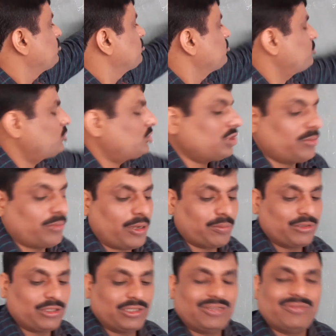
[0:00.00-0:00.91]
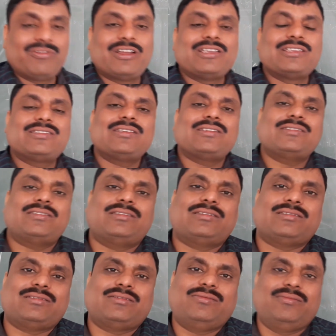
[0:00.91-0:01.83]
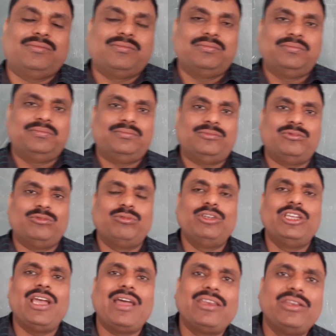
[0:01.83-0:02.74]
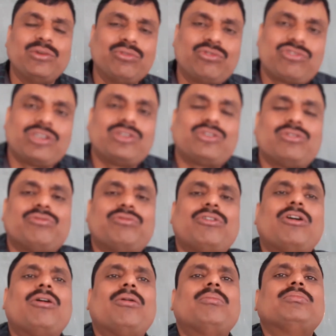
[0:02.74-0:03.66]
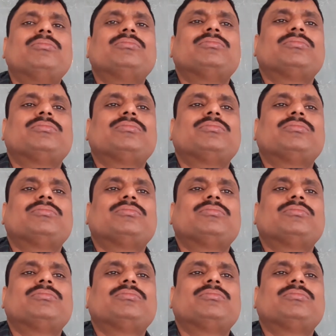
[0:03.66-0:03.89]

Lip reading: Some of the devices we are using to form